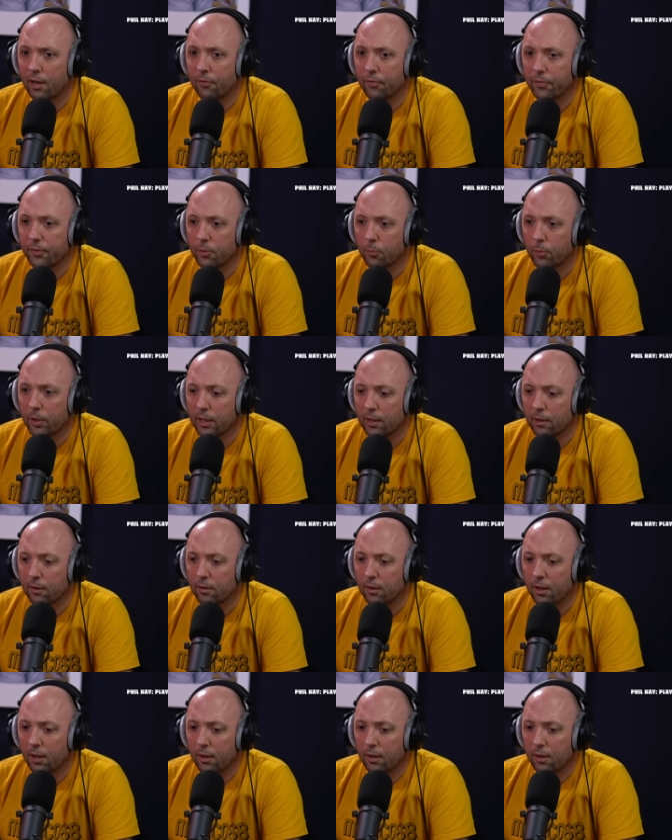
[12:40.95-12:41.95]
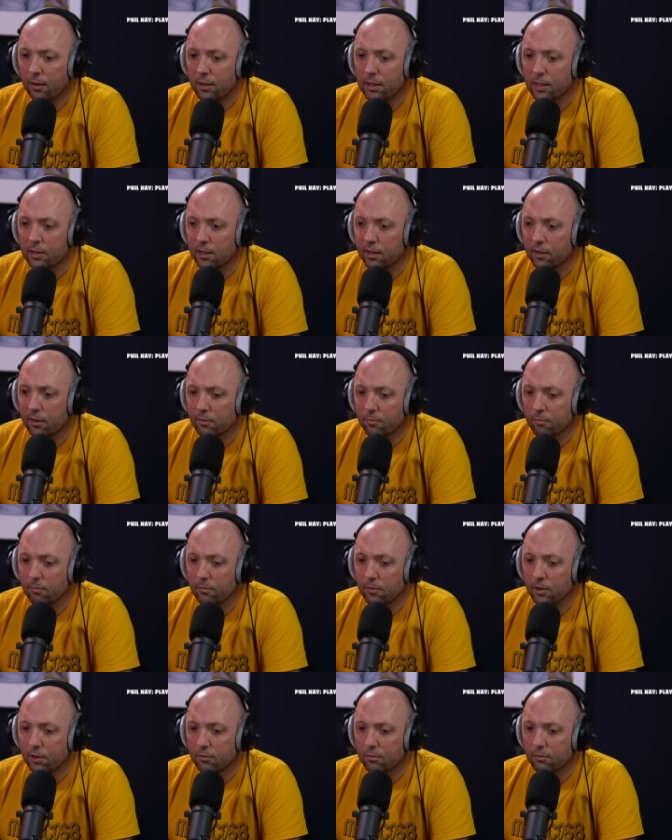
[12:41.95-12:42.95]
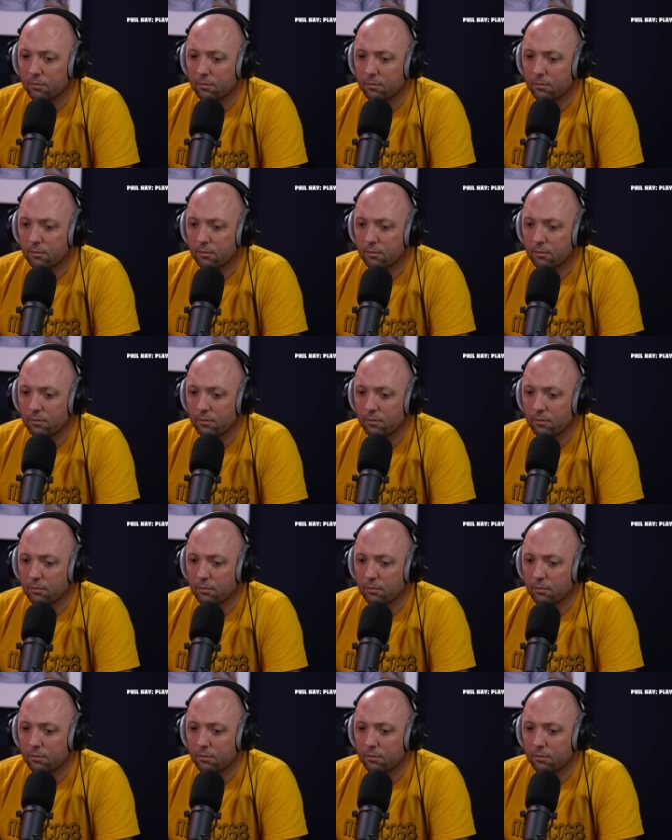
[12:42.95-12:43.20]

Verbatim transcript: and the way he kind of you know